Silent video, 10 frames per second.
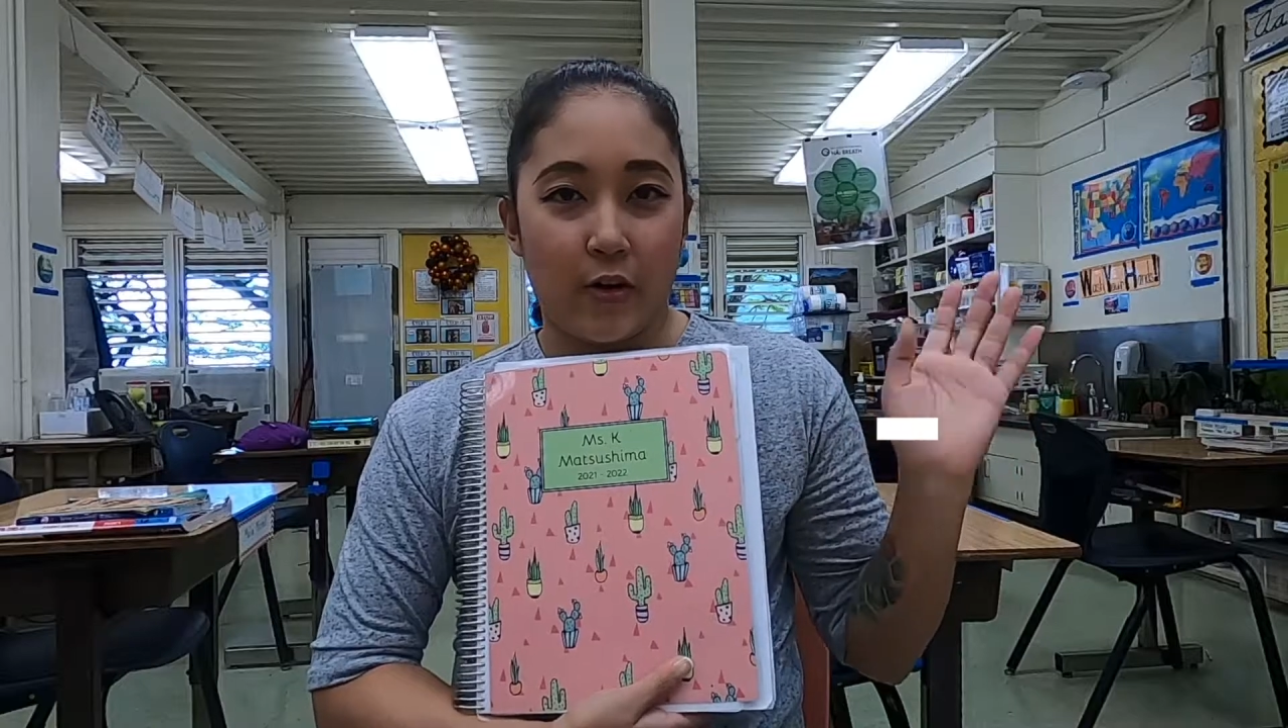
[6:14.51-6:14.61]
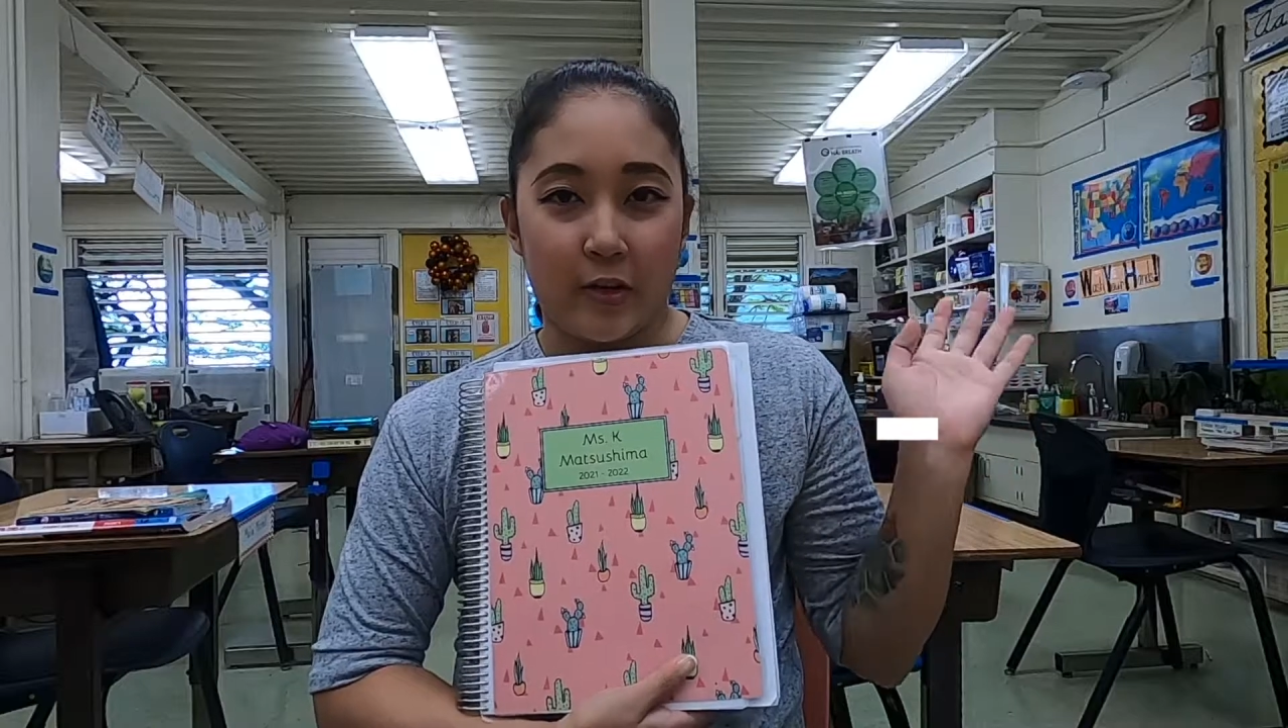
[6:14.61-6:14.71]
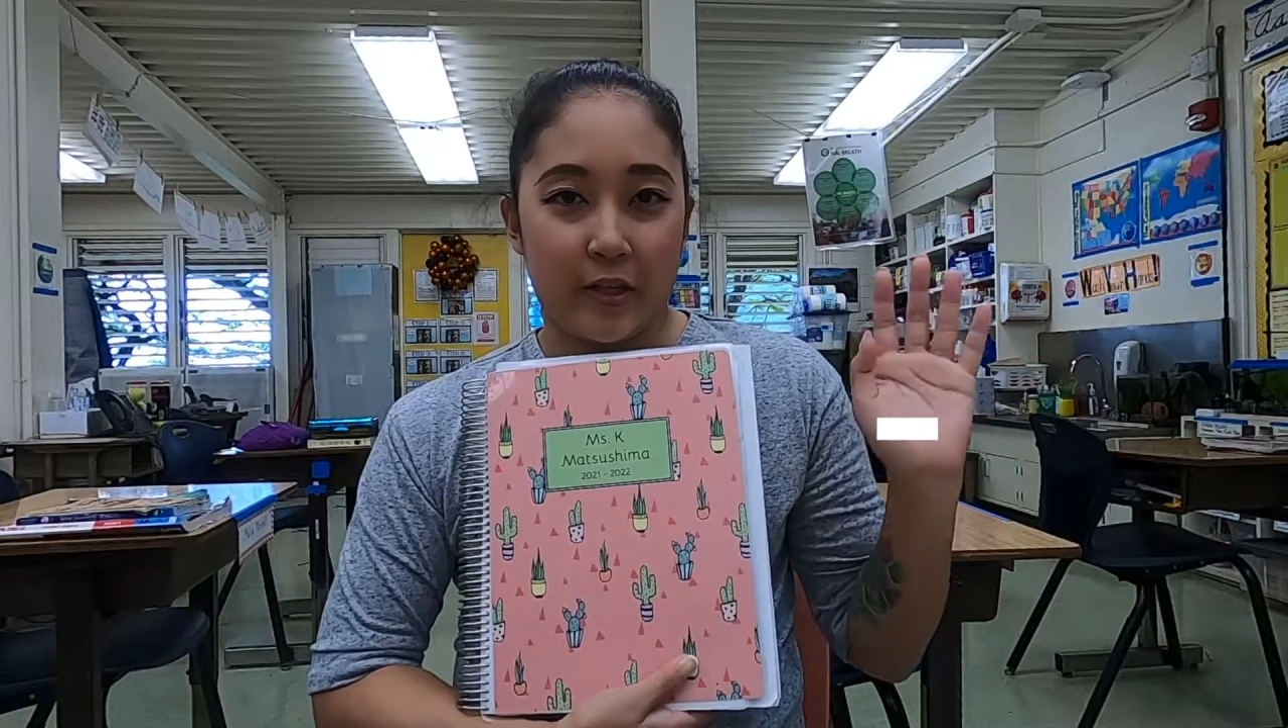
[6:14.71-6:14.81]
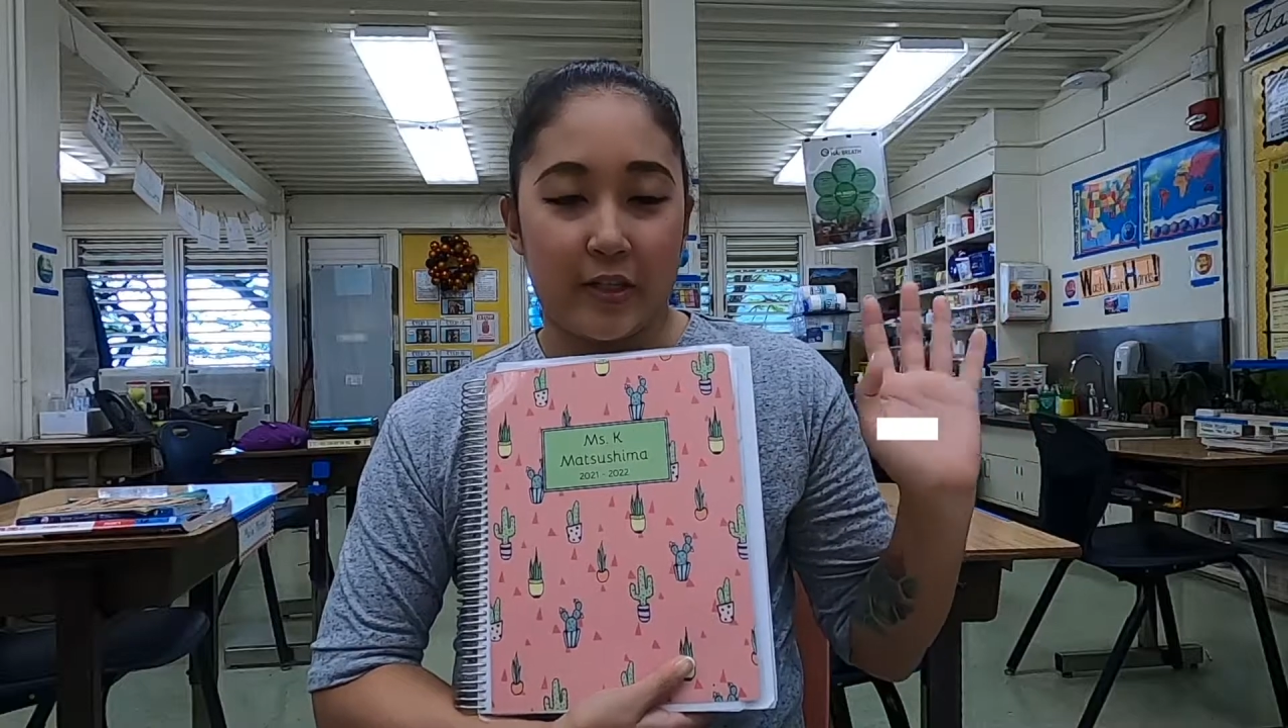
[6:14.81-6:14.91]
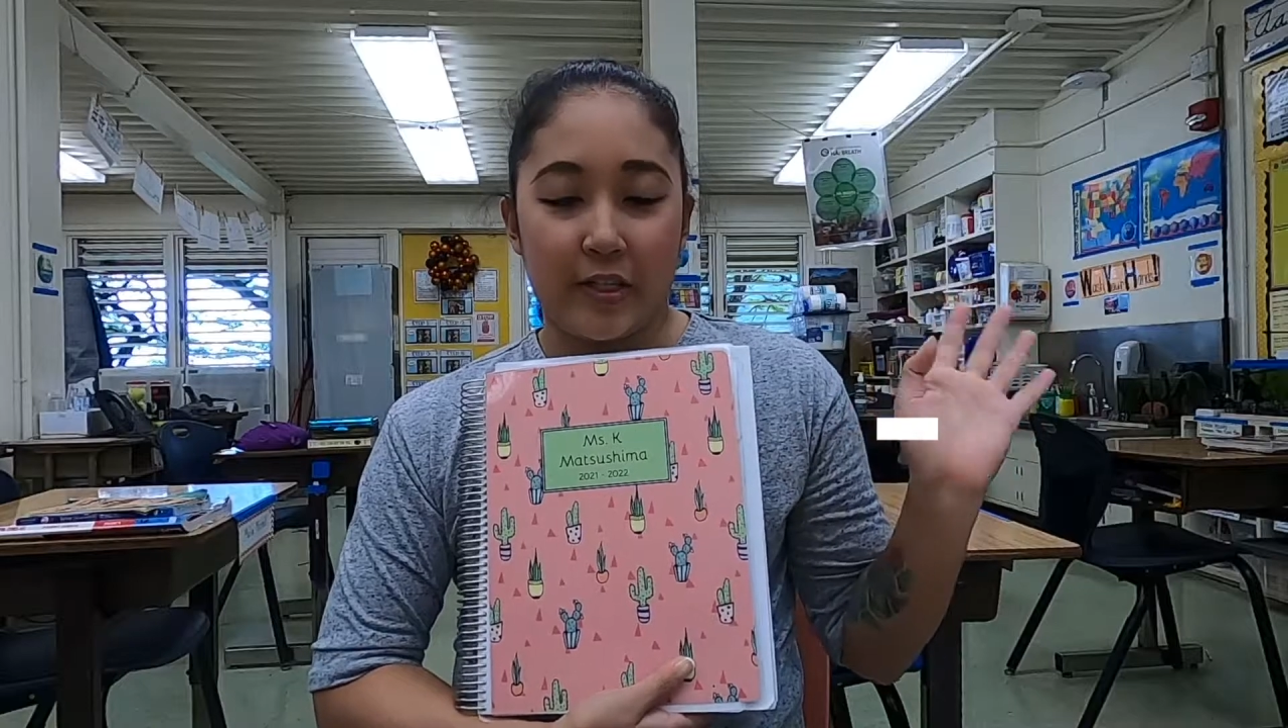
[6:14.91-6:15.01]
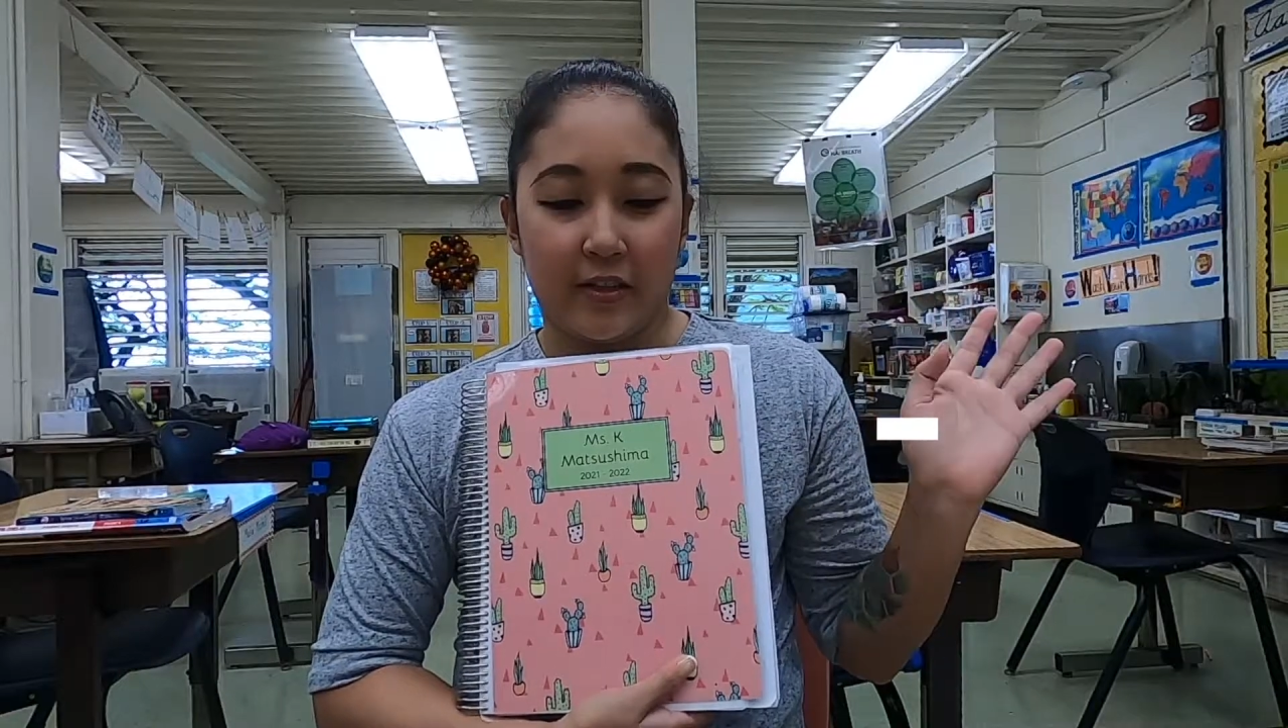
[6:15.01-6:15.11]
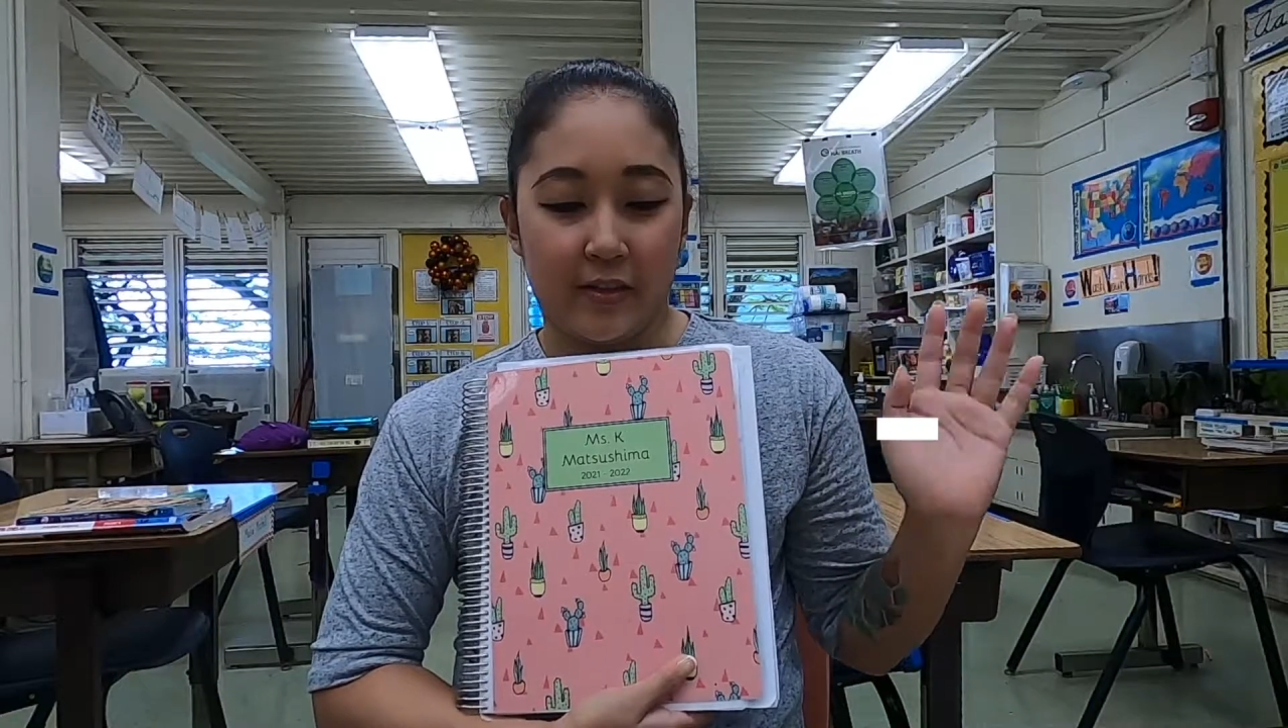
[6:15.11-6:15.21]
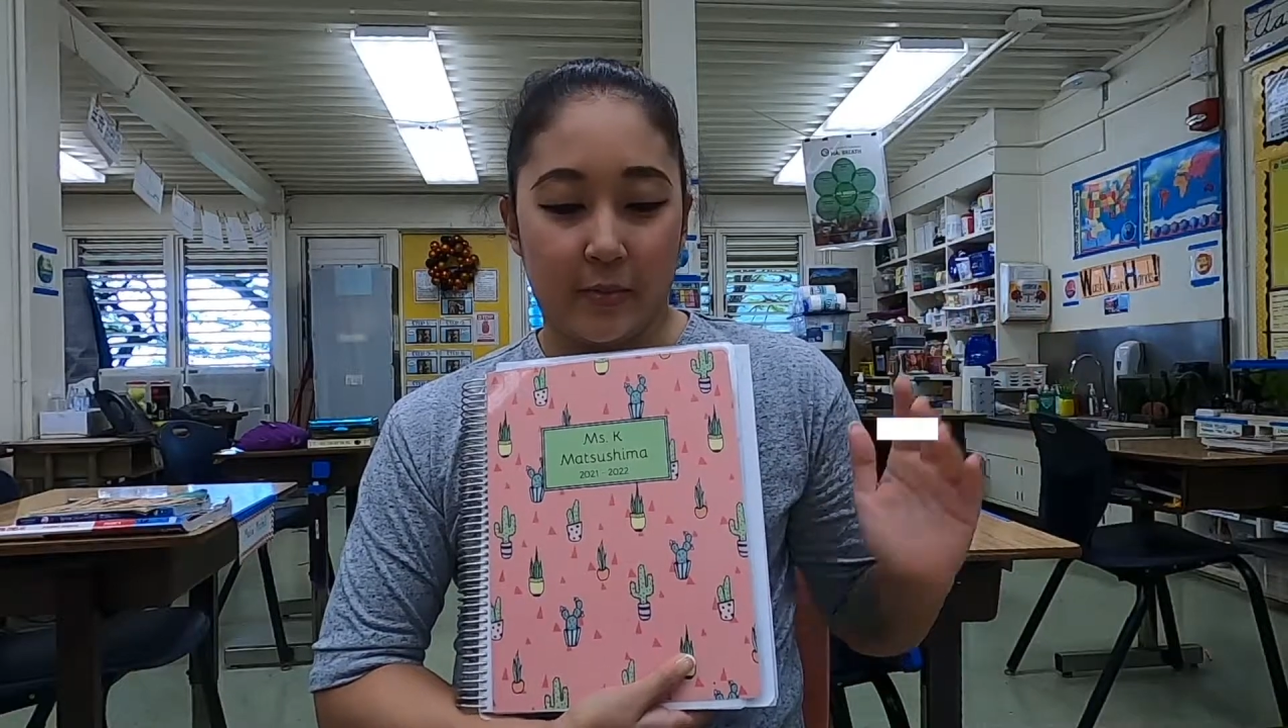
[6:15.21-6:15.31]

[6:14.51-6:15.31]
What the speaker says: August in the